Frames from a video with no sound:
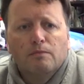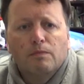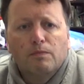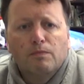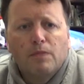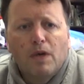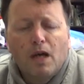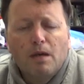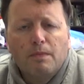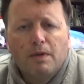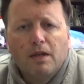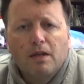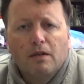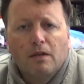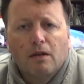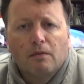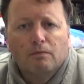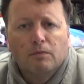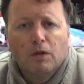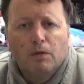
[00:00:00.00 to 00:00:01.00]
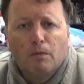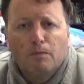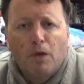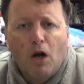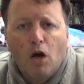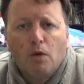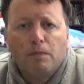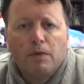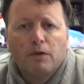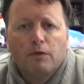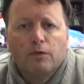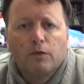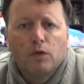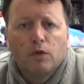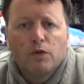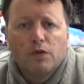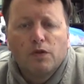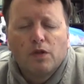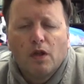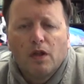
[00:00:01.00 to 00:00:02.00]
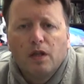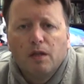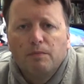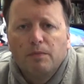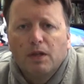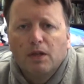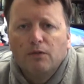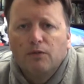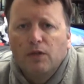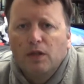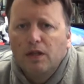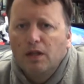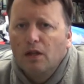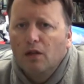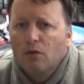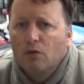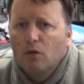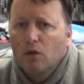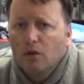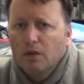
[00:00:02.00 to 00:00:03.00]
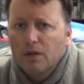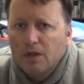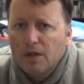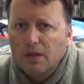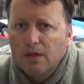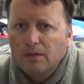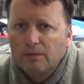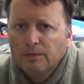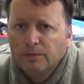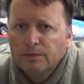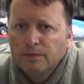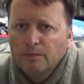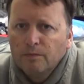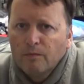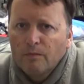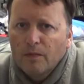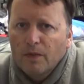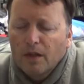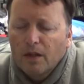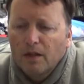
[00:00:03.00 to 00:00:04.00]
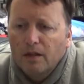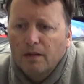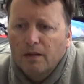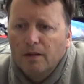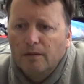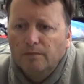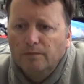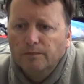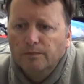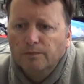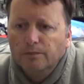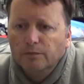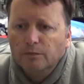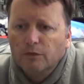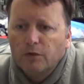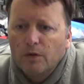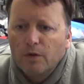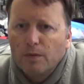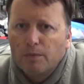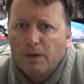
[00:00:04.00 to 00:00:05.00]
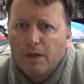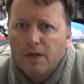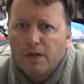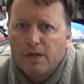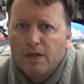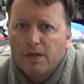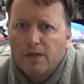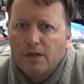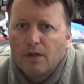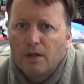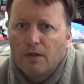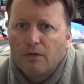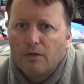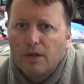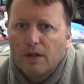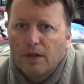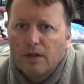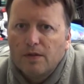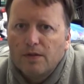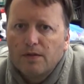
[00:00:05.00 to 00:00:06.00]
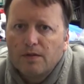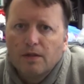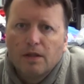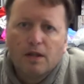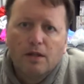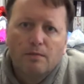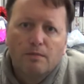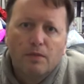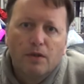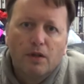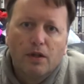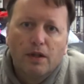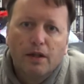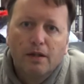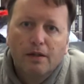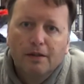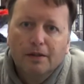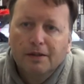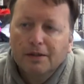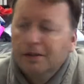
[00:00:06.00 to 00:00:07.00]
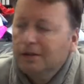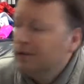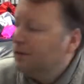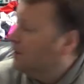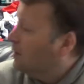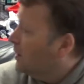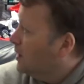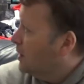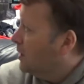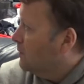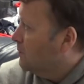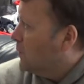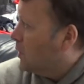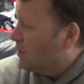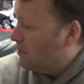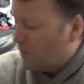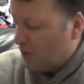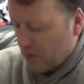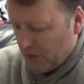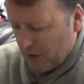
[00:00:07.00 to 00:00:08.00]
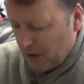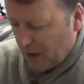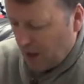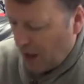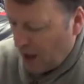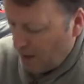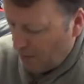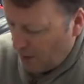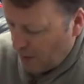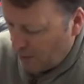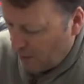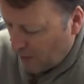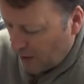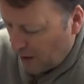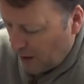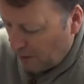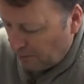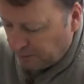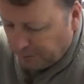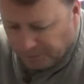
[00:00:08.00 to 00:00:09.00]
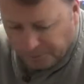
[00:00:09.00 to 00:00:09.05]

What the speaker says: maybe, I'm hoping for slightly better video quality from the PC side of things in my my monster cab over there.